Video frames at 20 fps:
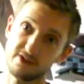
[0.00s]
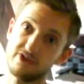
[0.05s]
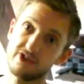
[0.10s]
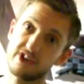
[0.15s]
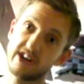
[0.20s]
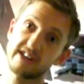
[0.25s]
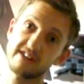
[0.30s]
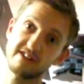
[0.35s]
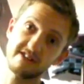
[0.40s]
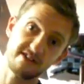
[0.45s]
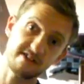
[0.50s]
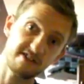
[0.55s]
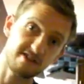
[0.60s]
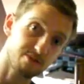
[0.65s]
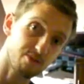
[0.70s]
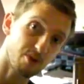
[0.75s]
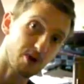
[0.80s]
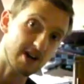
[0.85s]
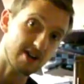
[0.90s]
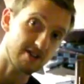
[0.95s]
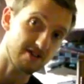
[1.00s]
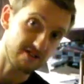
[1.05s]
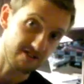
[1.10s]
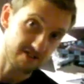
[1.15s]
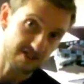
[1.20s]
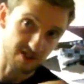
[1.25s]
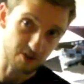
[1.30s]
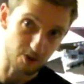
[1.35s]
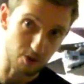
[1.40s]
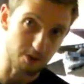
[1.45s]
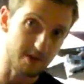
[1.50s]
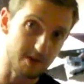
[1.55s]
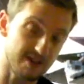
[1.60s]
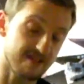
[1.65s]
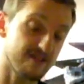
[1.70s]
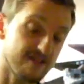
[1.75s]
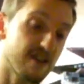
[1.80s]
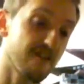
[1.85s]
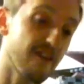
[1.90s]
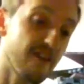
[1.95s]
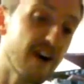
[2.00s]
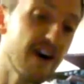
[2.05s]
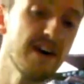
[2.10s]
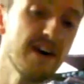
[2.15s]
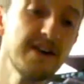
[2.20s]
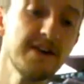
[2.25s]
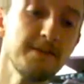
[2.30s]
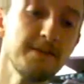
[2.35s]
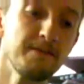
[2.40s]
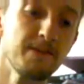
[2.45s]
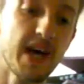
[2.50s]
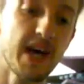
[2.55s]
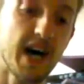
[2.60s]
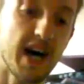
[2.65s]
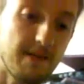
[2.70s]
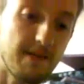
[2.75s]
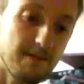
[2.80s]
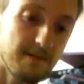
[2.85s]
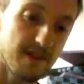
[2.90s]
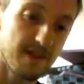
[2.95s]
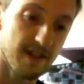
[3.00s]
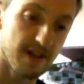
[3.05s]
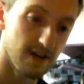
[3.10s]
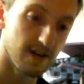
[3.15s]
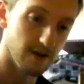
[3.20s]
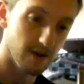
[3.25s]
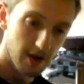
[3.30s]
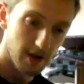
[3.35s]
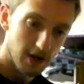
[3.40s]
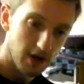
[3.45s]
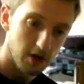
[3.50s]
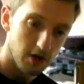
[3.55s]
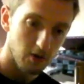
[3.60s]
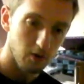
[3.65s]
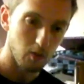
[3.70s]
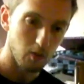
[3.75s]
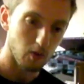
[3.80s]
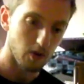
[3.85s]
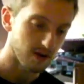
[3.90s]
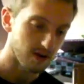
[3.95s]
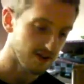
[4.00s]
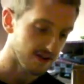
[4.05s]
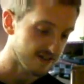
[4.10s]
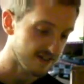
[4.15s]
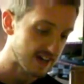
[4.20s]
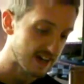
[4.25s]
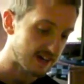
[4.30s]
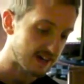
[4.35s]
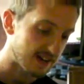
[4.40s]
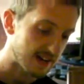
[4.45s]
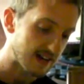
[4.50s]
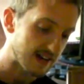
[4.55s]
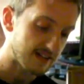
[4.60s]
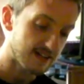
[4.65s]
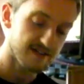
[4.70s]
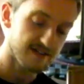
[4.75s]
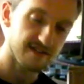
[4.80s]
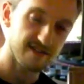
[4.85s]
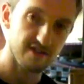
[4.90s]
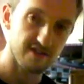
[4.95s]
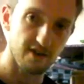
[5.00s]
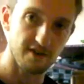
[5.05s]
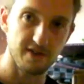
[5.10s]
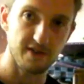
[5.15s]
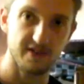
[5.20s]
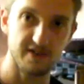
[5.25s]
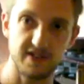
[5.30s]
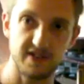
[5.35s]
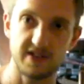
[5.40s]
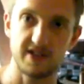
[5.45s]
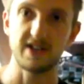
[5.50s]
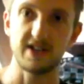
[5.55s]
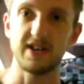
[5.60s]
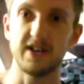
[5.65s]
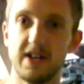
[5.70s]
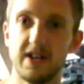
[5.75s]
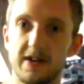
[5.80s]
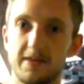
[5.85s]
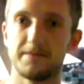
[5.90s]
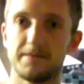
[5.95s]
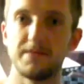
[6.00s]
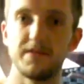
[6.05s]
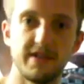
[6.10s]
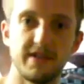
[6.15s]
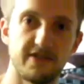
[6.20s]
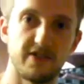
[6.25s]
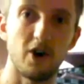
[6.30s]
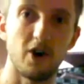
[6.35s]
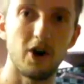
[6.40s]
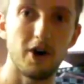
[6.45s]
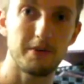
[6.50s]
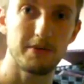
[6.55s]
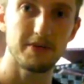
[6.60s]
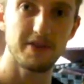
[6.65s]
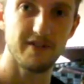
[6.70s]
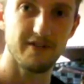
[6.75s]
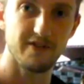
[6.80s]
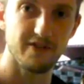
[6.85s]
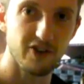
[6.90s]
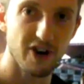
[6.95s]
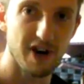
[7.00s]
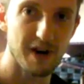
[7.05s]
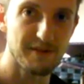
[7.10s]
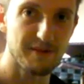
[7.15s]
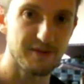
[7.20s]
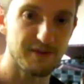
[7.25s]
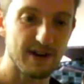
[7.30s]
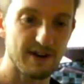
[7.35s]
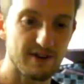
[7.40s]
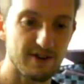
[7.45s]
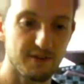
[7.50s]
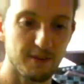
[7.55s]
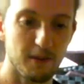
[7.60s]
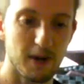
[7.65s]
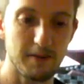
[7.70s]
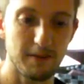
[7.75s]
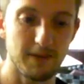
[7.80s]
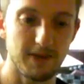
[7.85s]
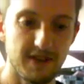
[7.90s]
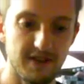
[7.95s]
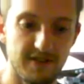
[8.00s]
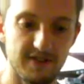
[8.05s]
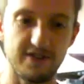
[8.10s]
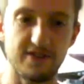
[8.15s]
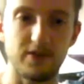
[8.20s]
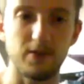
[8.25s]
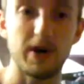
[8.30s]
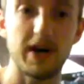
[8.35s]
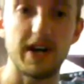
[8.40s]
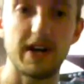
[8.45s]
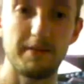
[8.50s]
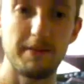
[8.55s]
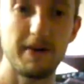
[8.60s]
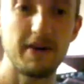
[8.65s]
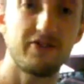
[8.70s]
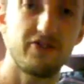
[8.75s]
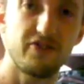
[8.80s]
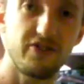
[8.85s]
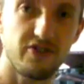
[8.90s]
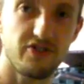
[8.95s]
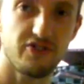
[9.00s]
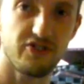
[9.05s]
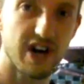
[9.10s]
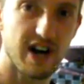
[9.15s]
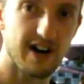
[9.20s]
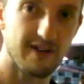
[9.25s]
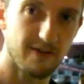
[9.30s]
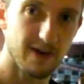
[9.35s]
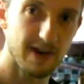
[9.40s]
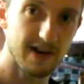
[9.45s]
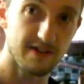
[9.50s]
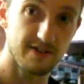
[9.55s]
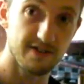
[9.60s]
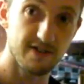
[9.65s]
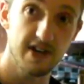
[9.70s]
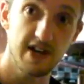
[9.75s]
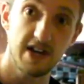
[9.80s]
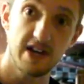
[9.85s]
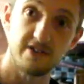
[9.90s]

a good chance that this spine is just a little bit stiffer than what it said. Now, this is obviously, there's a whole heap of different types of arrow spine, but this is the way to measure your shaft weights.